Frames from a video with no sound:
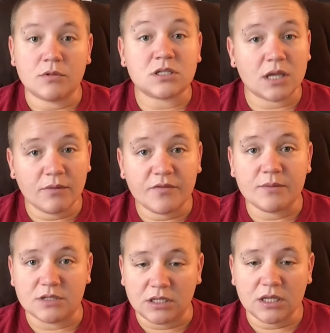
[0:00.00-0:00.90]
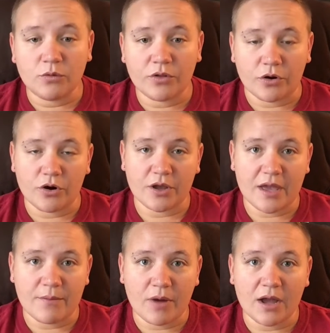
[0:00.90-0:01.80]
Some of them dealing with
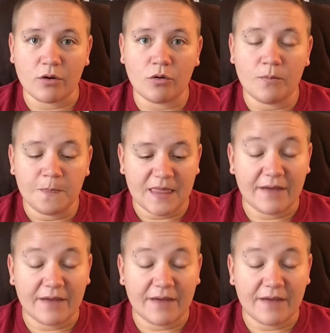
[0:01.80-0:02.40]
Hurricane Michael.